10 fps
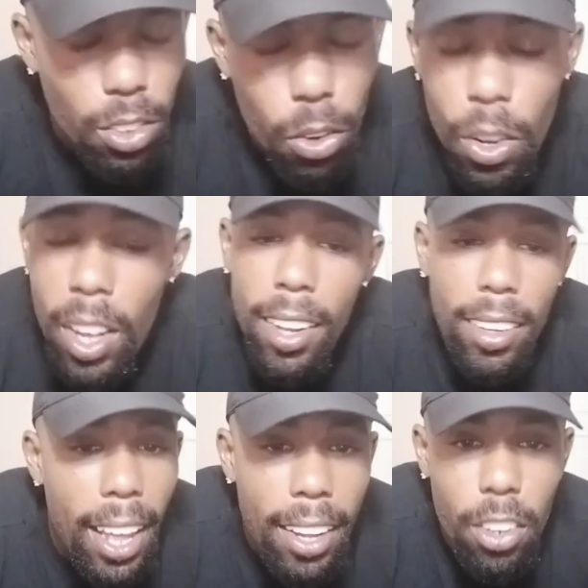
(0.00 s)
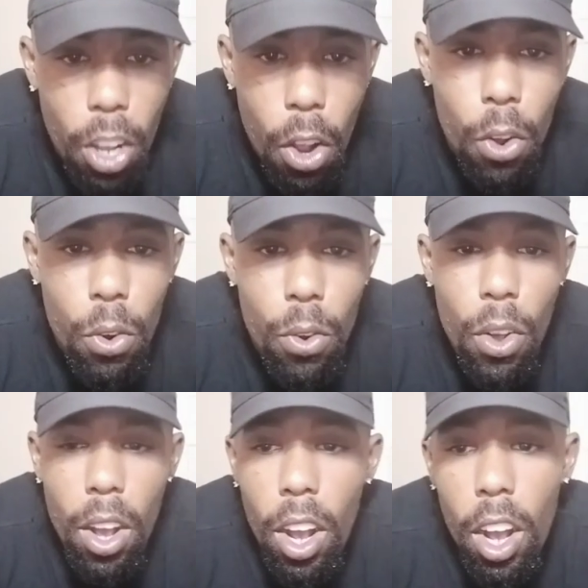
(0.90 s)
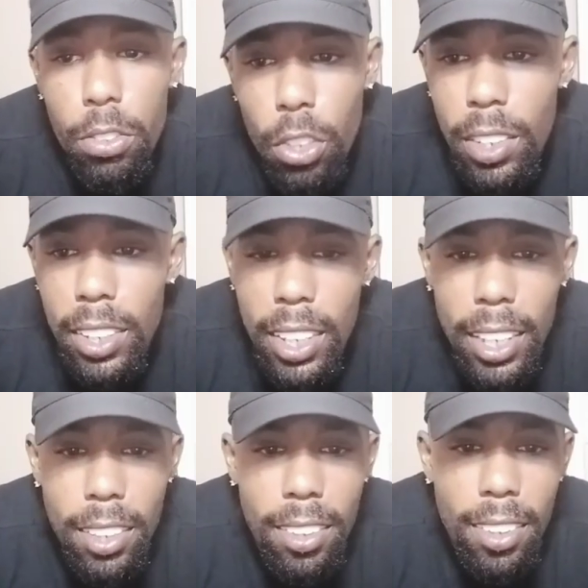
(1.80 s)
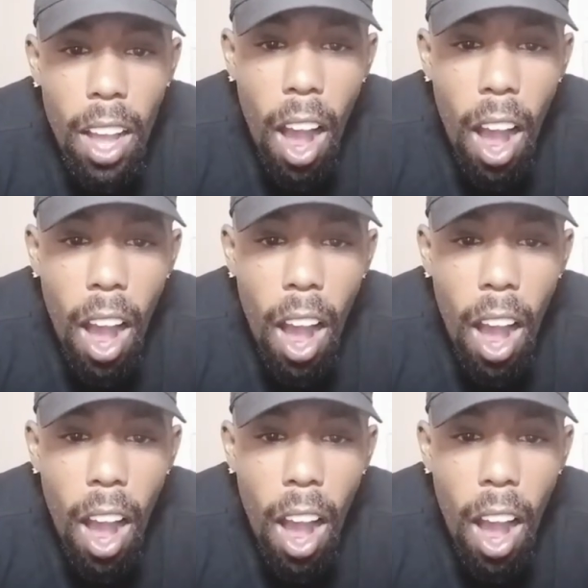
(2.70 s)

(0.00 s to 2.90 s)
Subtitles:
So let go of certain things.